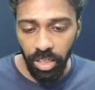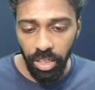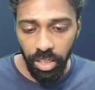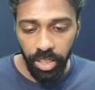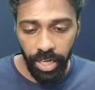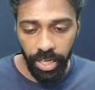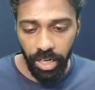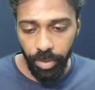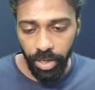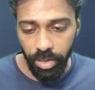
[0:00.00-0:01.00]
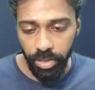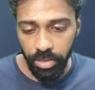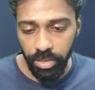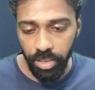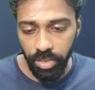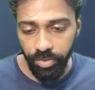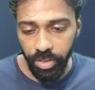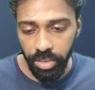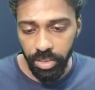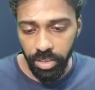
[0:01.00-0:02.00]
Canara Bank. This is
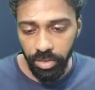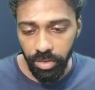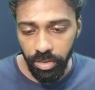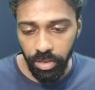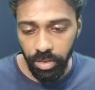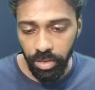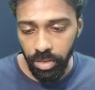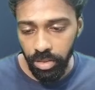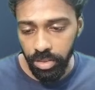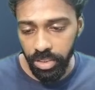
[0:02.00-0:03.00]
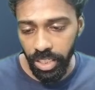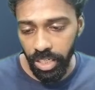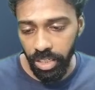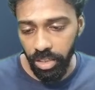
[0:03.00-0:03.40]
first, second,